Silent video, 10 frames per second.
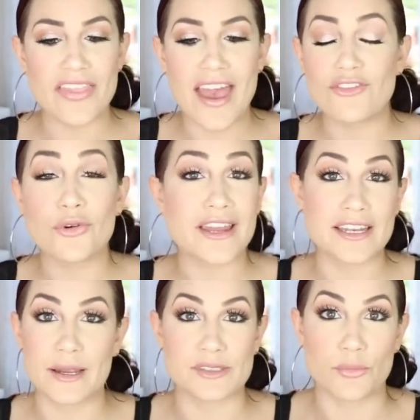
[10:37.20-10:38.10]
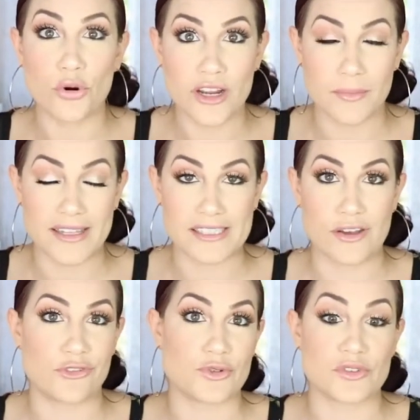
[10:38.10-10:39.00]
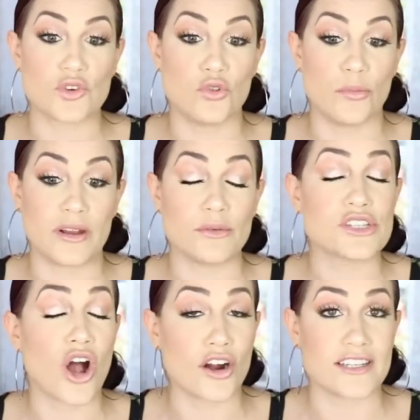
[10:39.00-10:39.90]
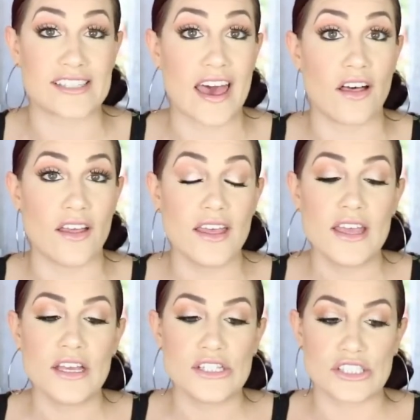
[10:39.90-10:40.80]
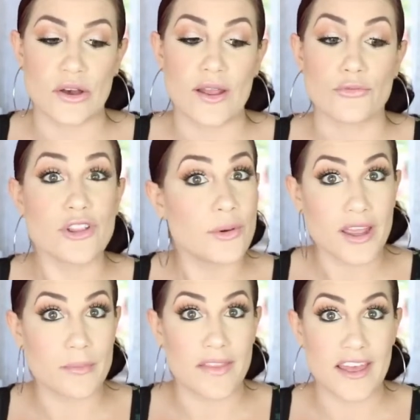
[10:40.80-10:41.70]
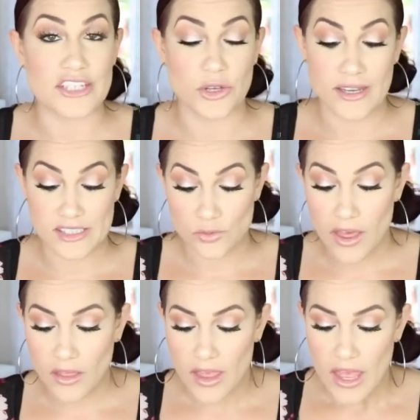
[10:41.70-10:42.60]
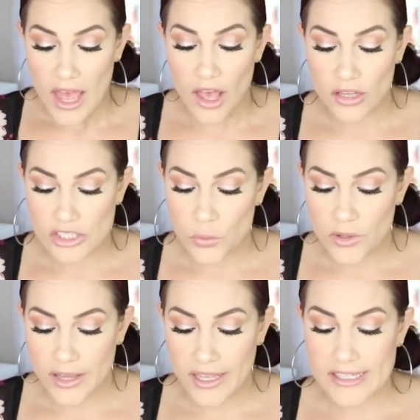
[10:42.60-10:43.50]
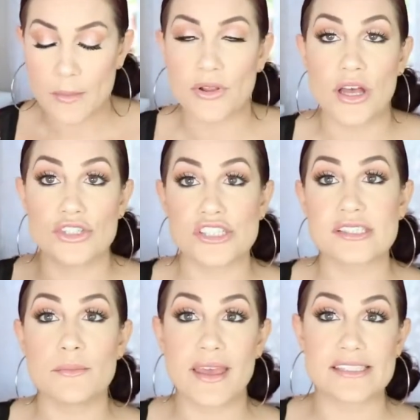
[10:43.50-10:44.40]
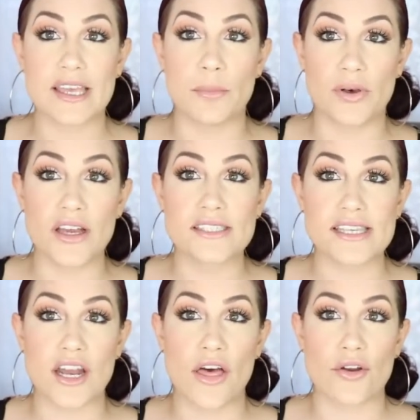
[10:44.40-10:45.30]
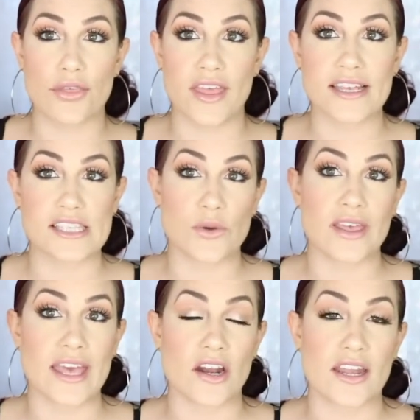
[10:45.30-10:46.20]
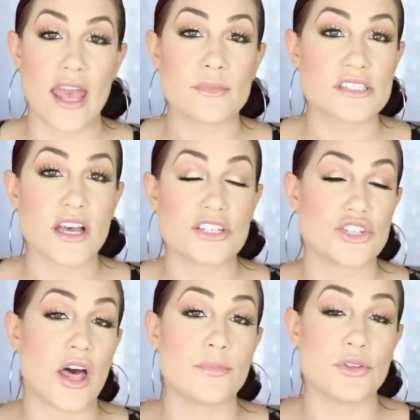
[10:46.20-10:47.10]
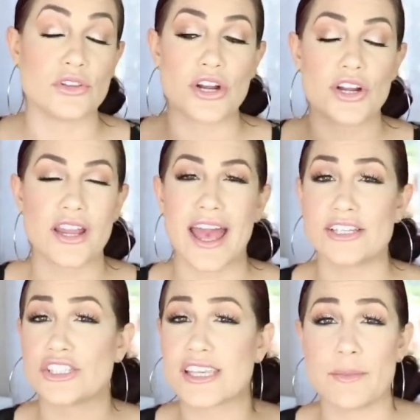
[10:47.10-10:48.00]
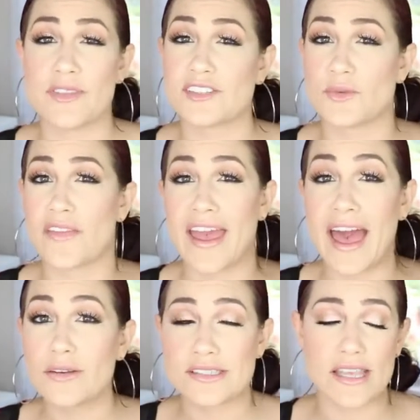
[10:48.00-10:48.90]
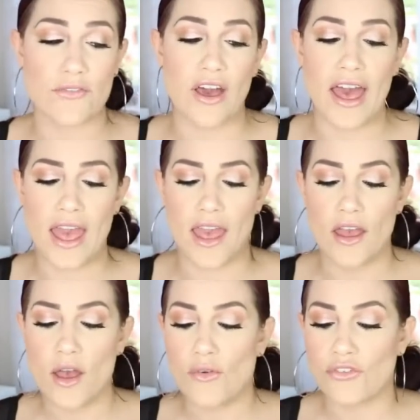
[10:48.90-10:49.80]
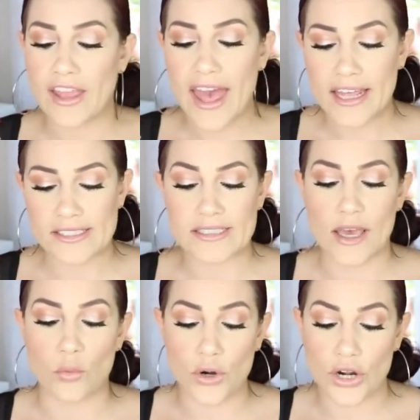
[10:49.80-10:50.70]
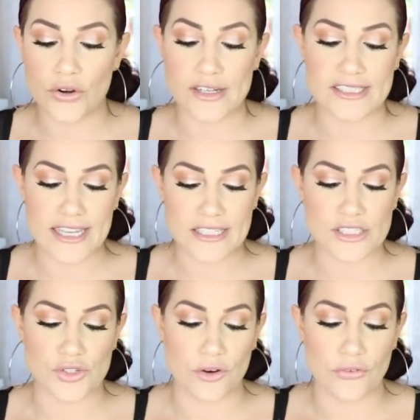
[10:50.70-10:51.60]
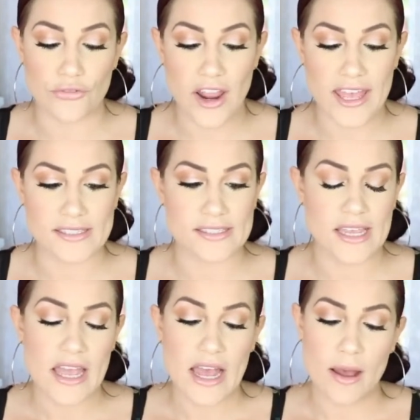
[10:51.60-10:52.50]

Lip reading: everyone ended up supporting me and stuff, which was cool, but it was hard as hell. So I really recommend that to you guys as well. I also will link down below just some basic books and other things that you can get on Amazon to help you learn. I just keep these around the house if I forget how to say a word or a sentence or a phrase.